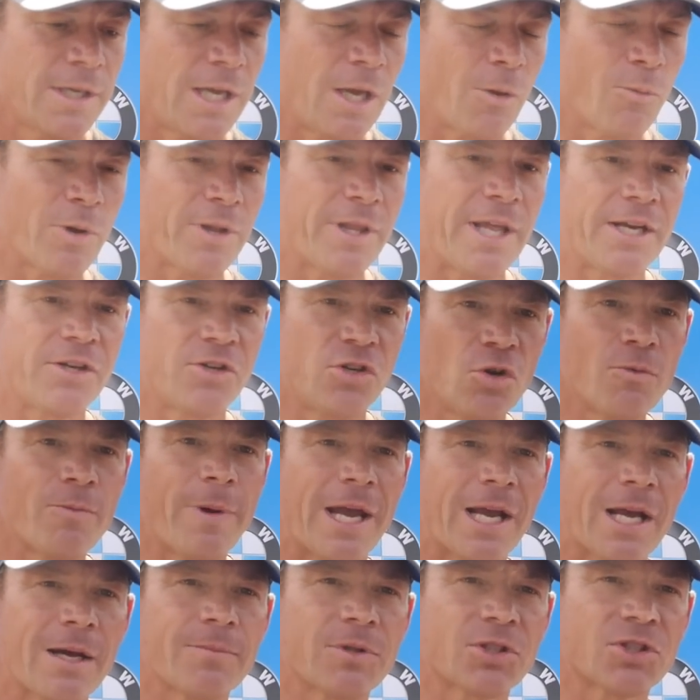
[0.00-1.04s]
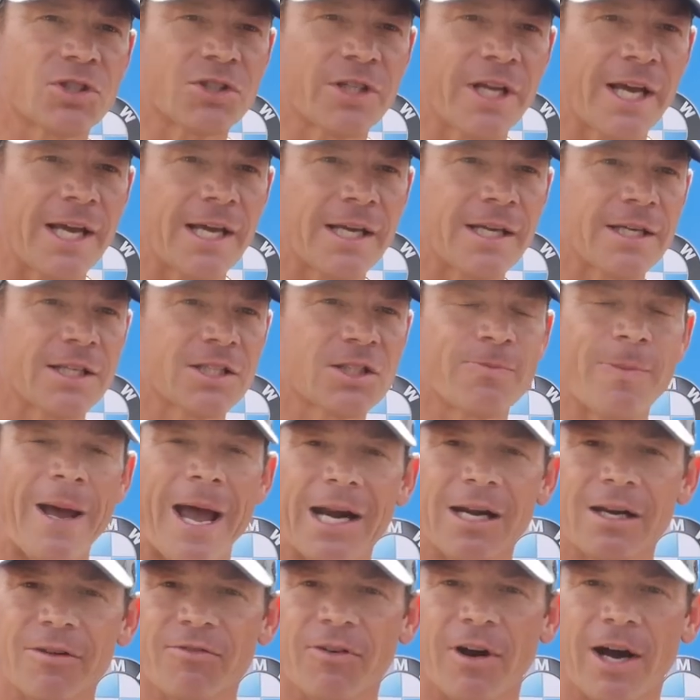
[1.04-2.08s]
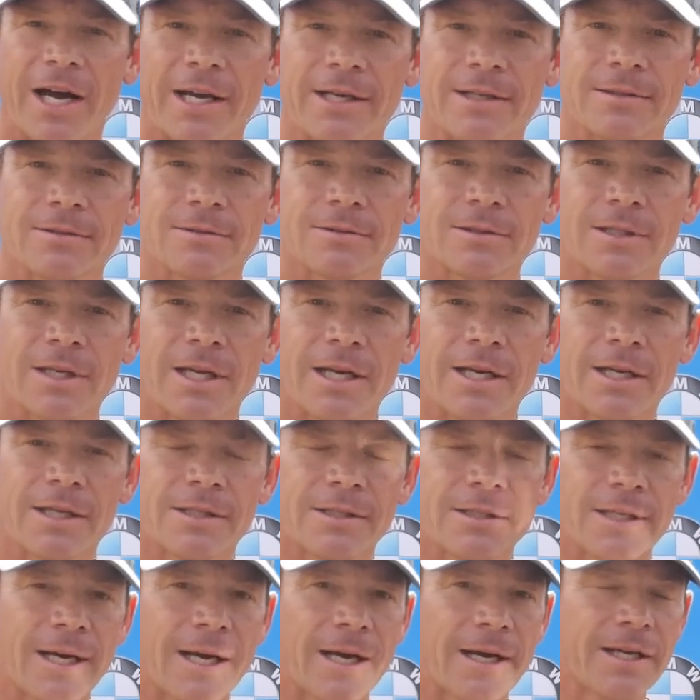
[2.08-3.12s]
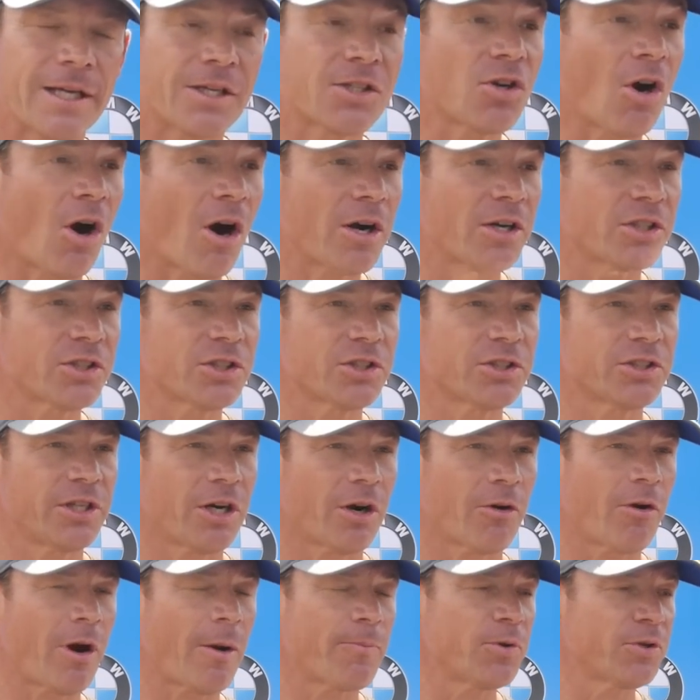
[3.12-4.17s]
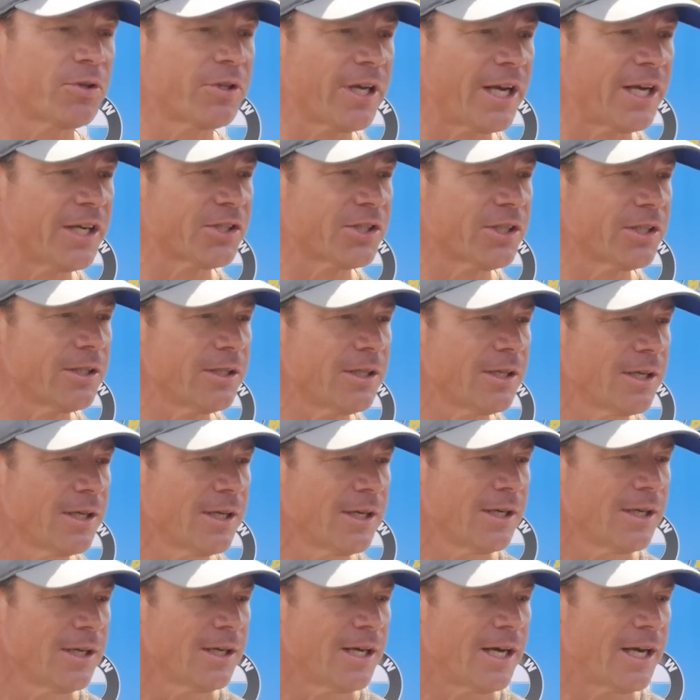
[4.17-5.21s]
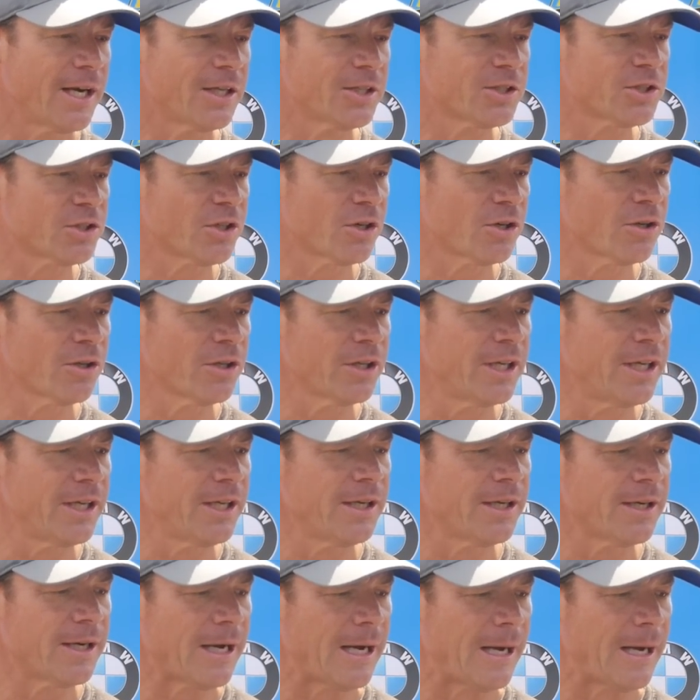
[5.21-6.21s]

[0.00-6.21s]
And when they do make a mistake, it's magnified. And it tarnishes their reputation. And it certainly